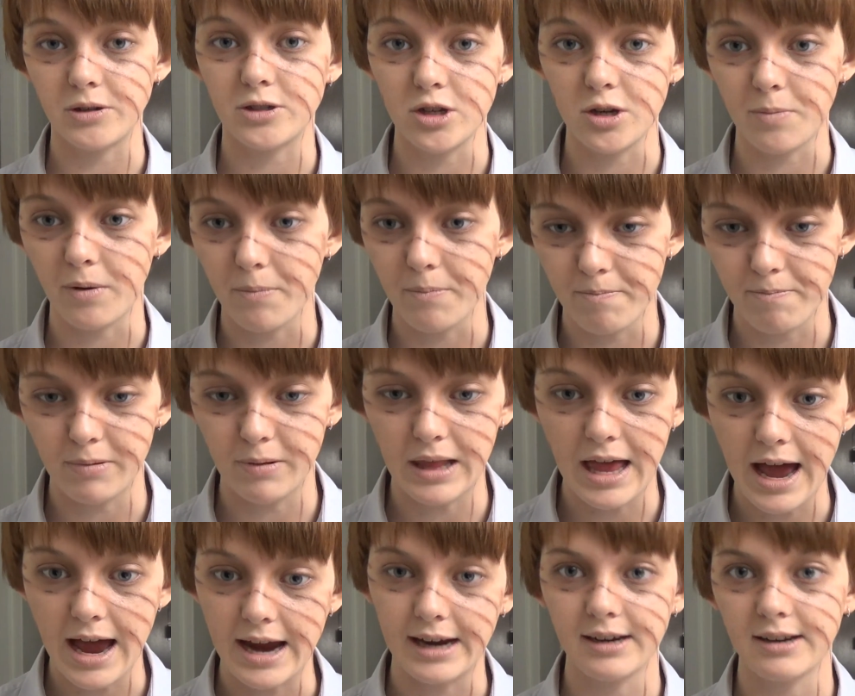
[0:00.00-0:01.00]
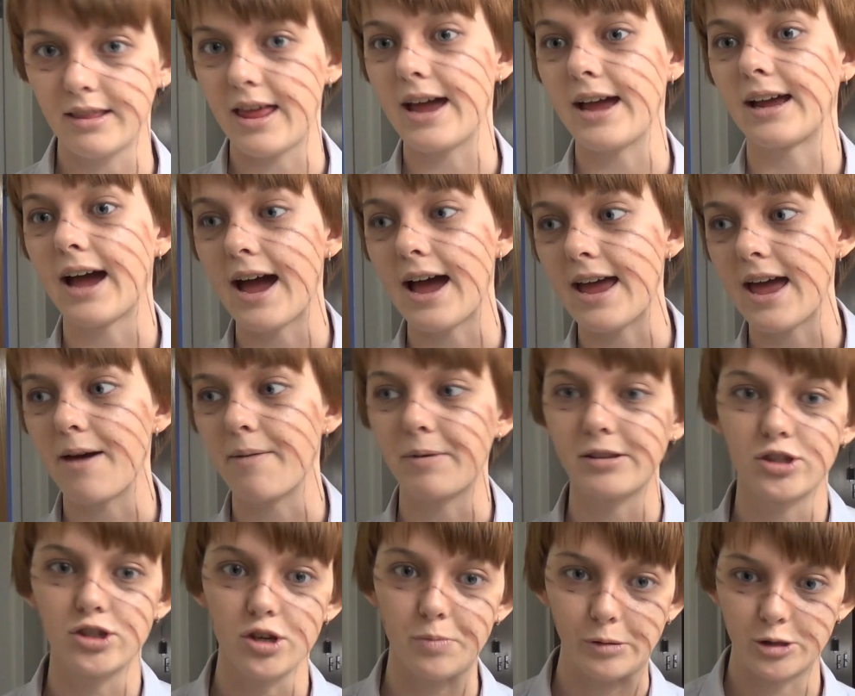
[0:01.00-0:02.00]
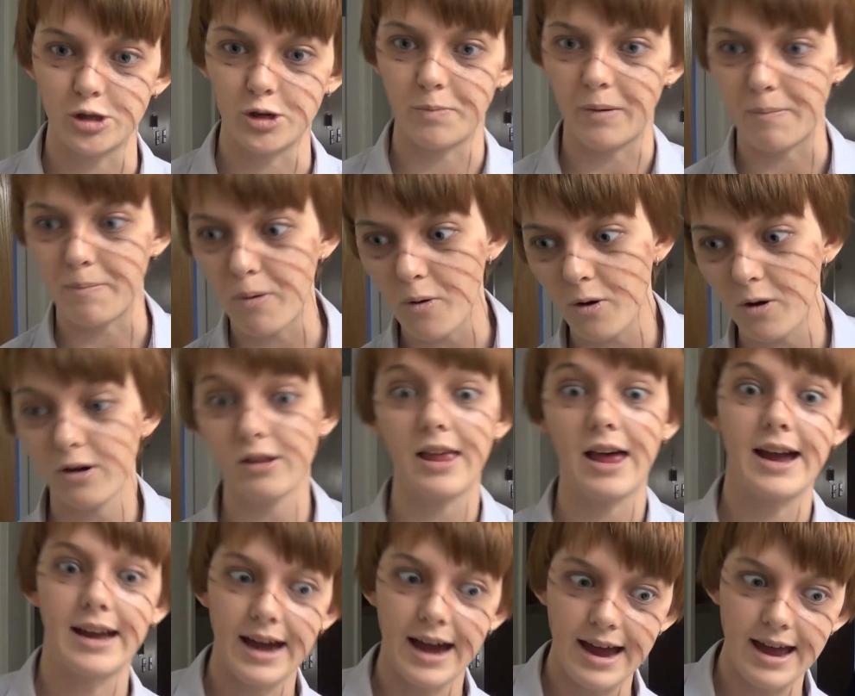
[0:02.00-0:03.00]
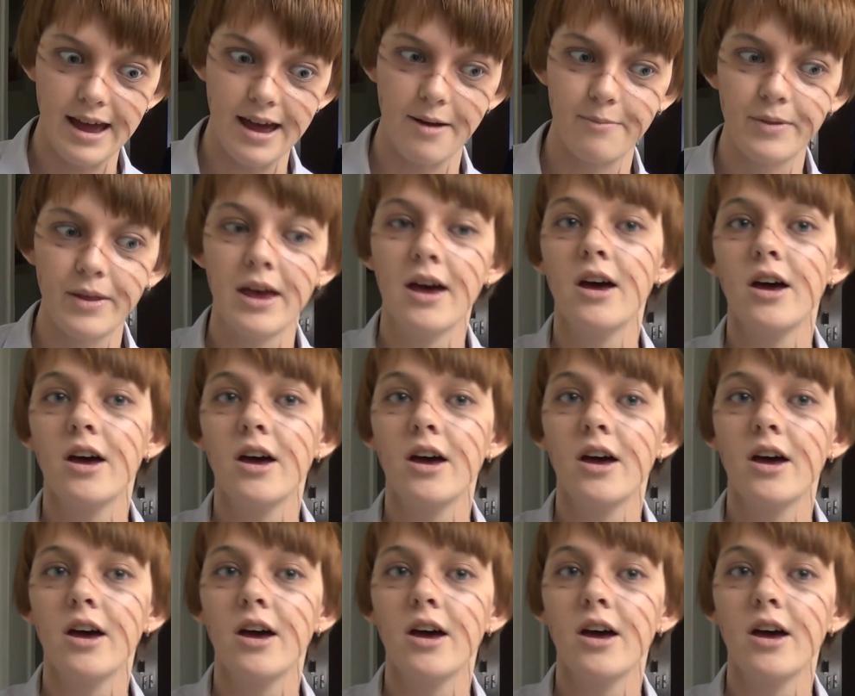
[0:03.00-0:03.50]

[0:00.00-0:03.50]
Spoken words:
super blind like I am and super, super poor like I am,